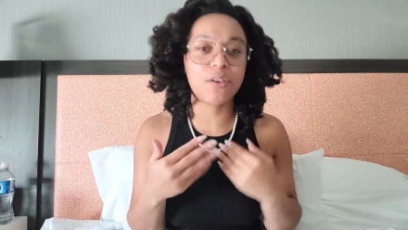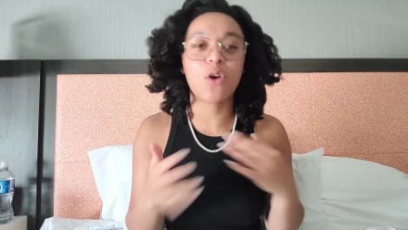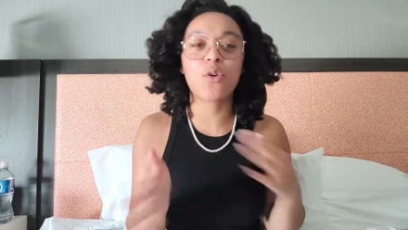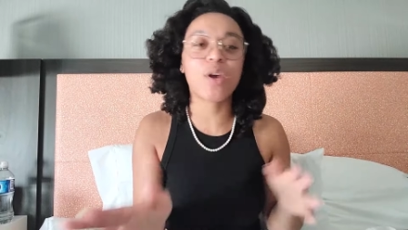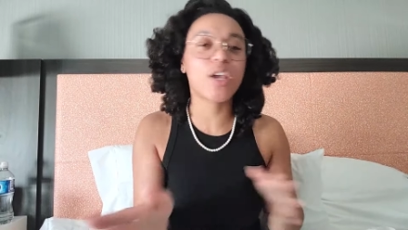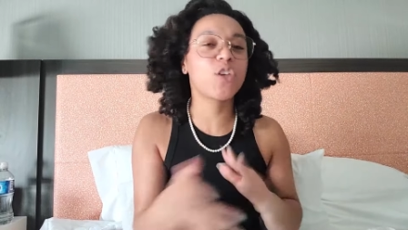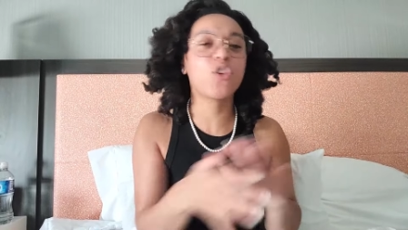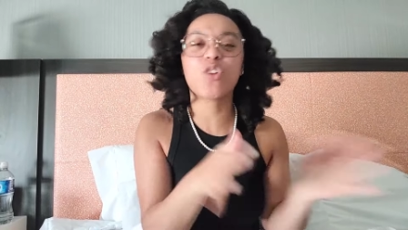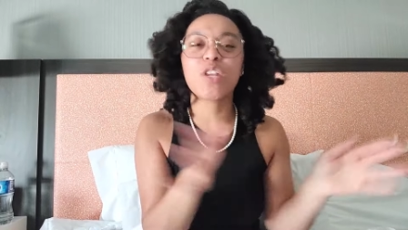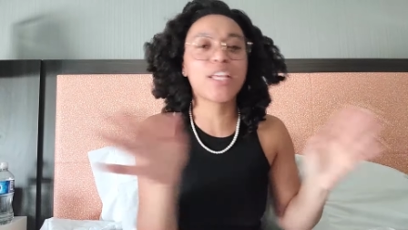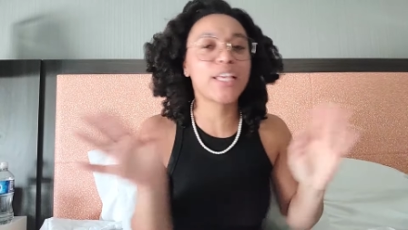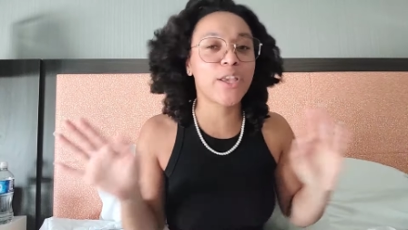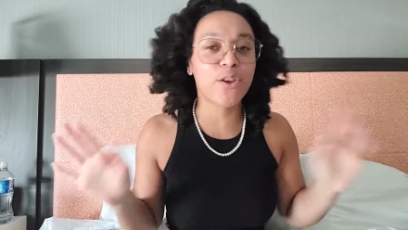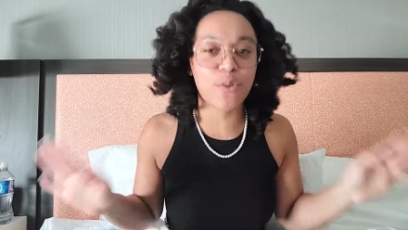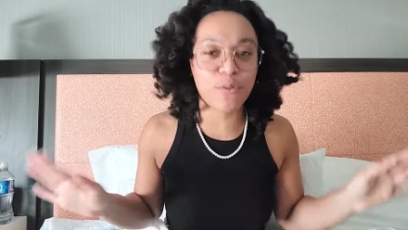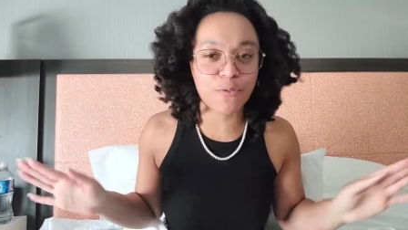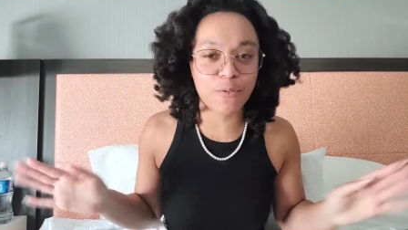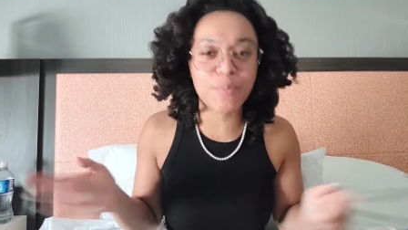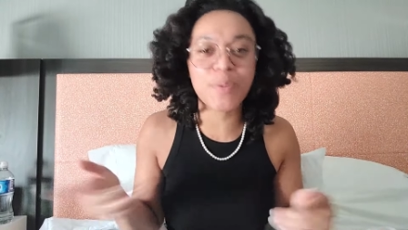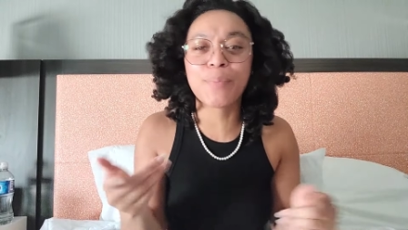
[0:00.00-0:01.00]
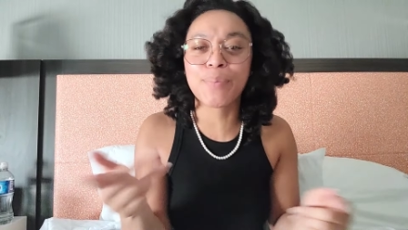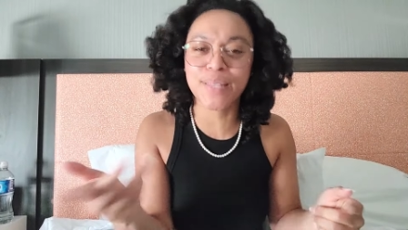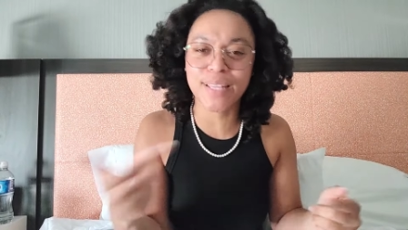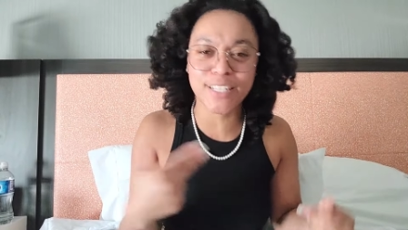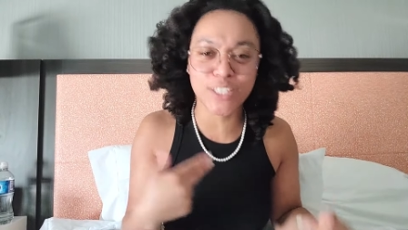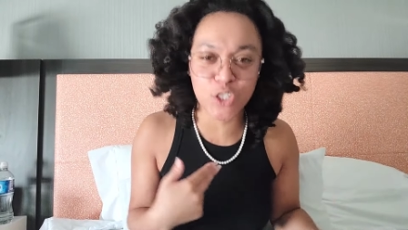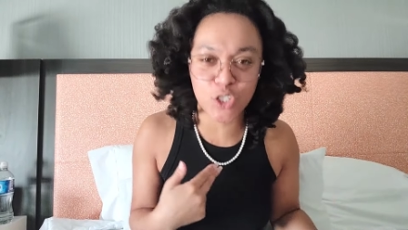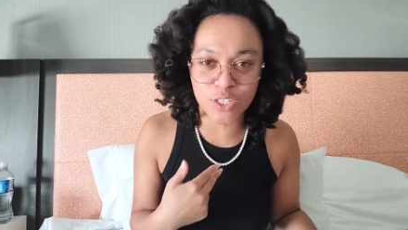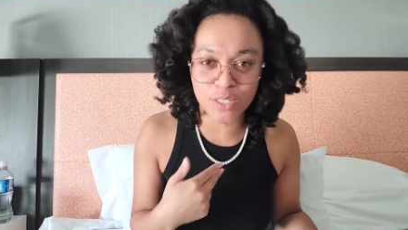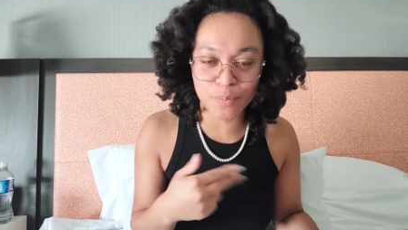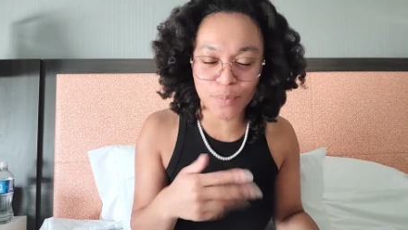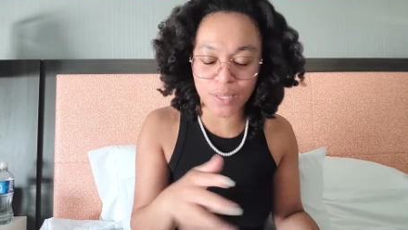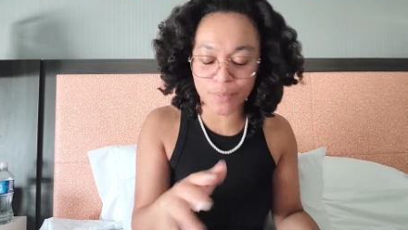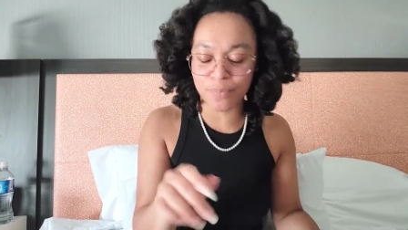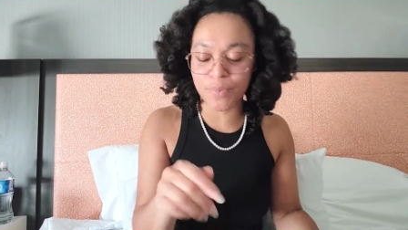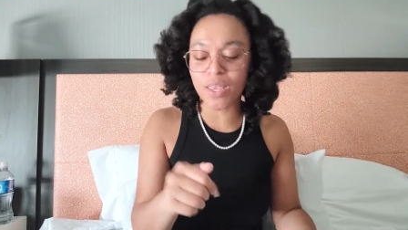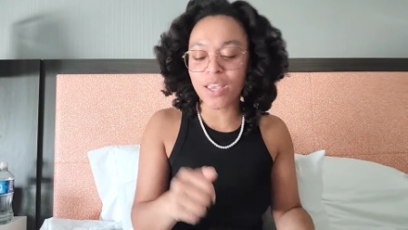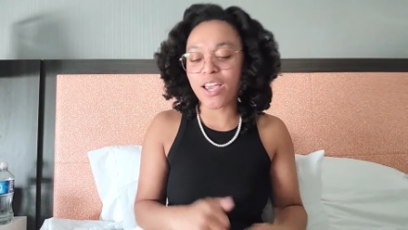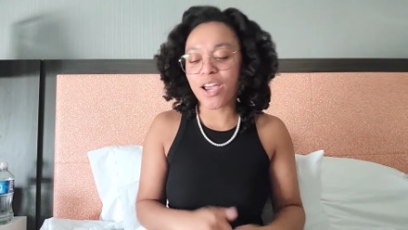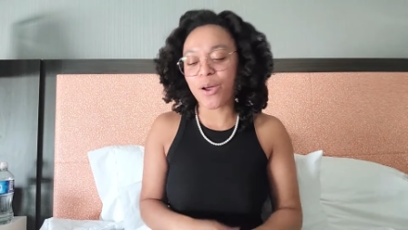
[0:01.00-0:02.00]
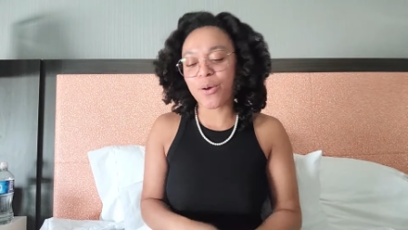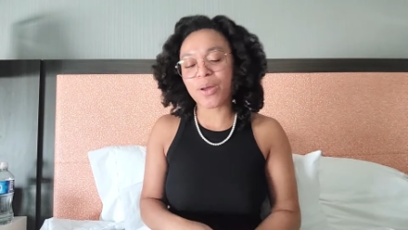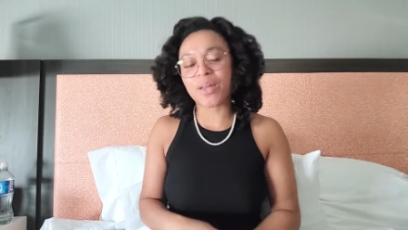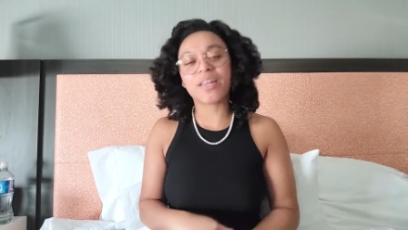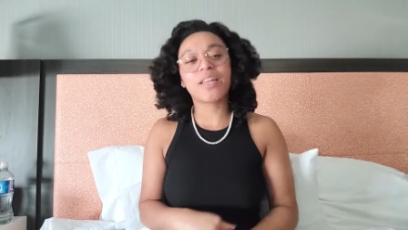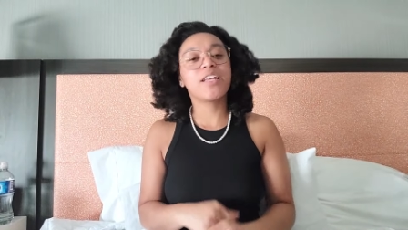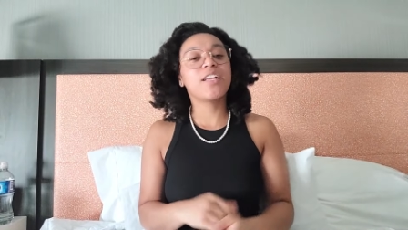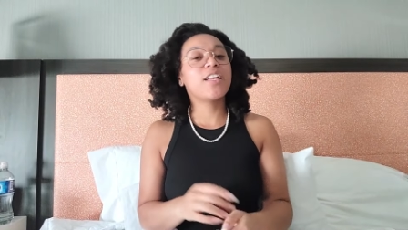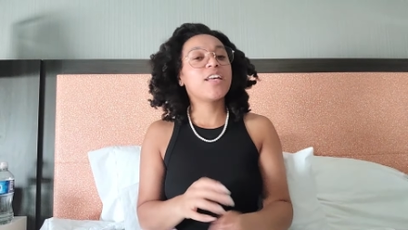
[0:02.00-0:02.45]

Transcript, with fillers: Okay, you didn't hear it from me, but that's just me. All right.